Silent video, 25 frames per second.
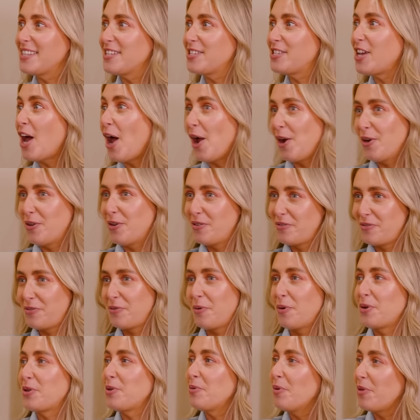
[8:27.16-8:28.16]
the tone for
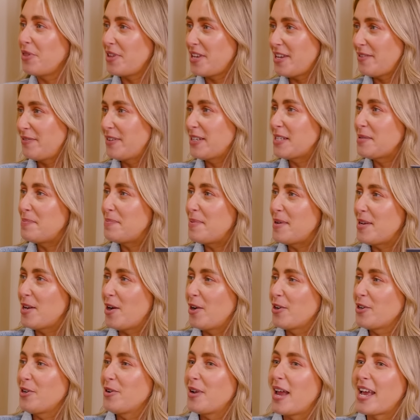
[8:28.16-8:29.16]
what you want the evening to be
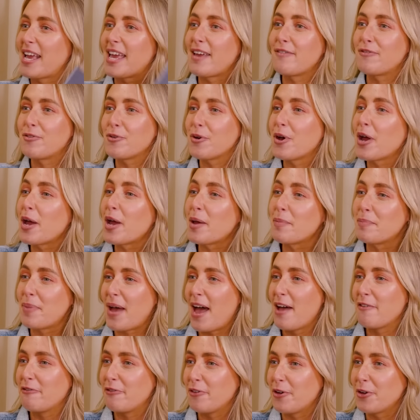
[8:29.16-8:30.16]
on you. Like if you're going
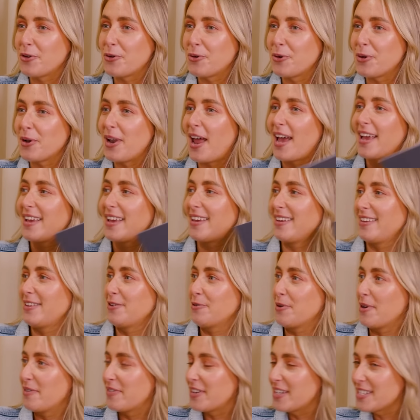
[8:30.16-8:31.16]
barefoot, you're
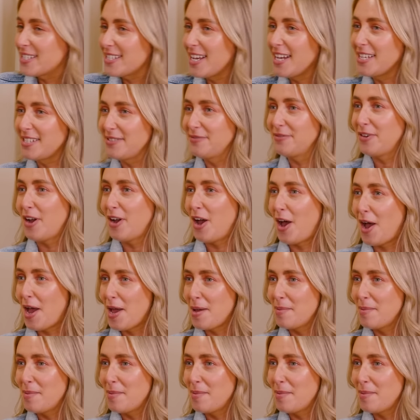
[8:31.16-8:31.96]
giving a certain vibe.